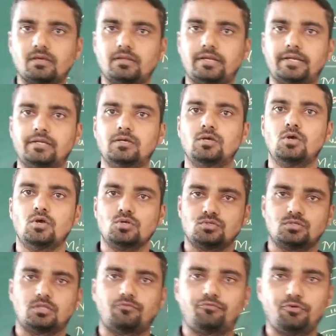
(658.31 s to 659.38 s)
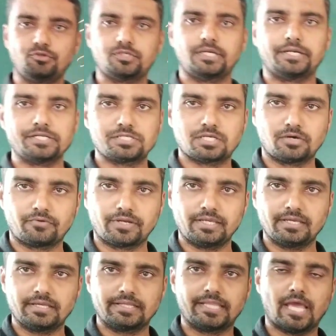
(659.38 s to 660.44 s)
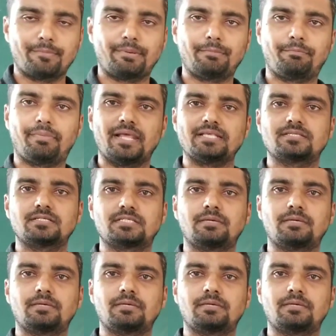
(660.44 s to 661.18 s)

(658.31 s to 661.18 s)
Right. So the future discovery, they have been placed in